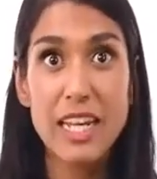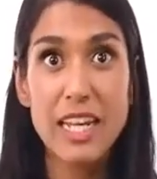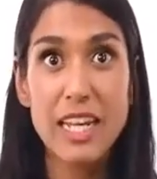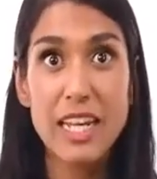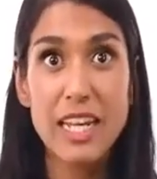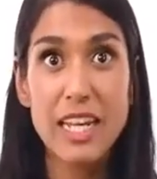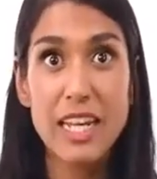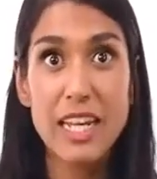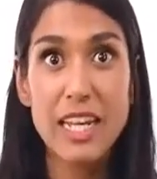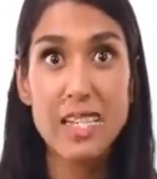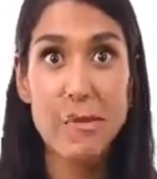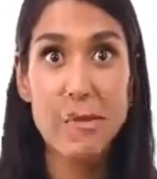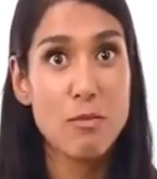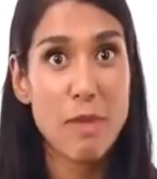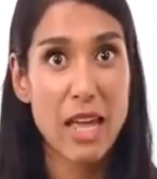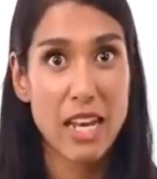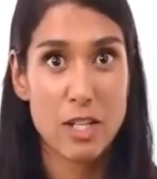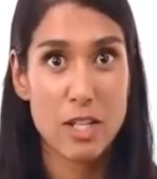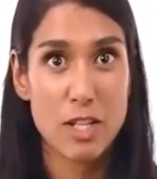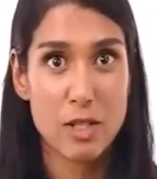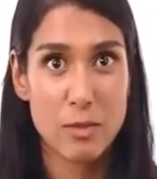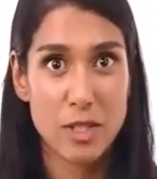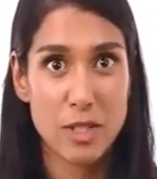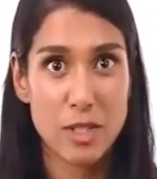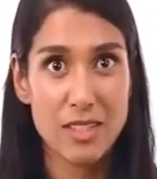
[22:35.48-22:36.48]
and
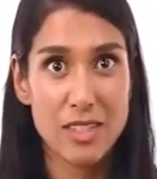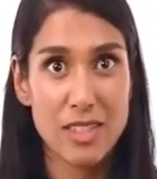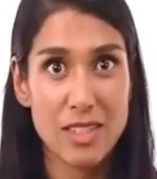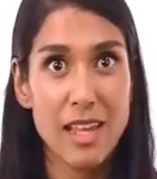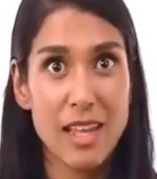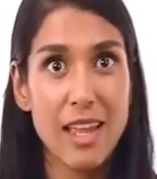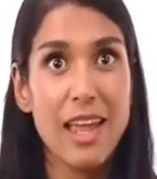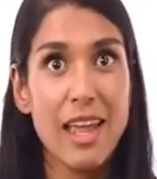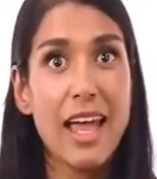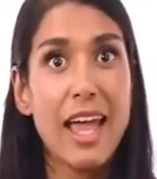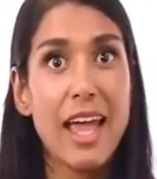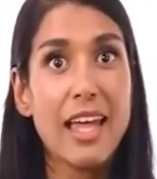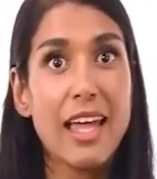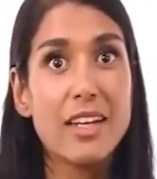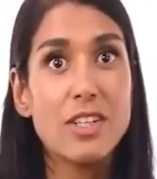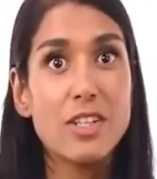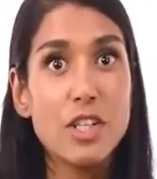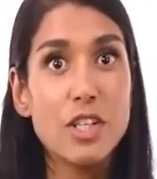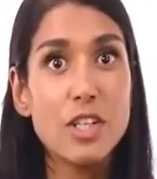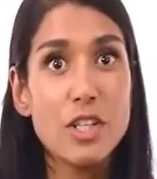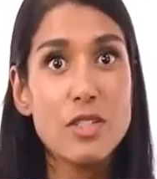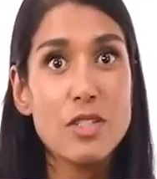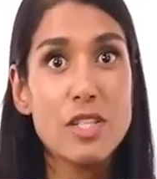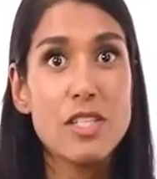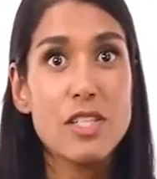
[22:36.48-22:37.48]
change management,
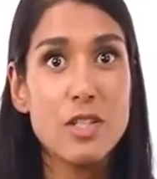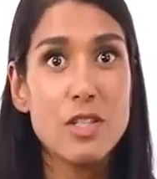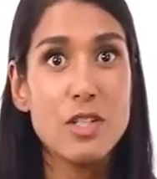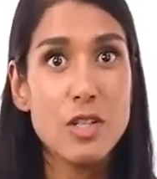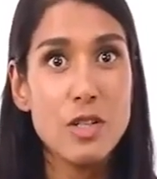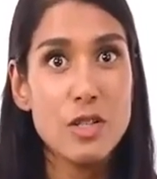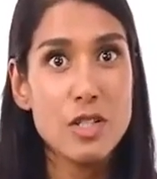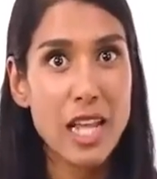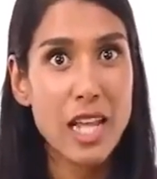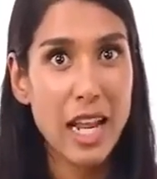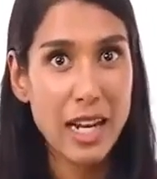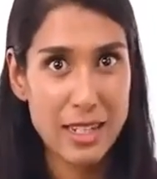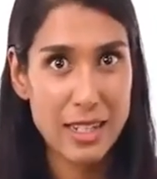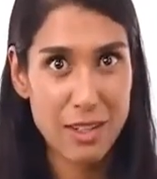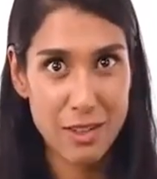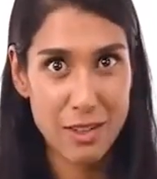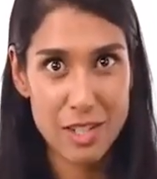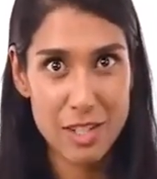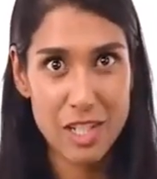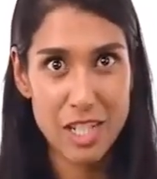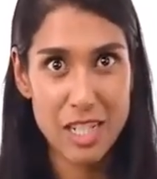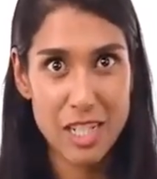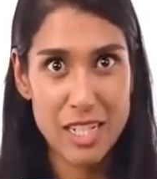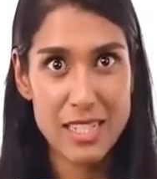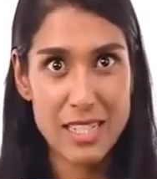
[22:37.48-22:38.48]
and uses new
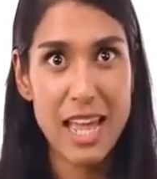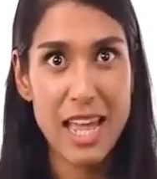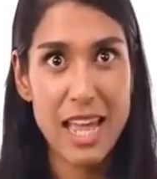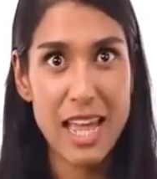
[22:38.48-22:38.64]
technology.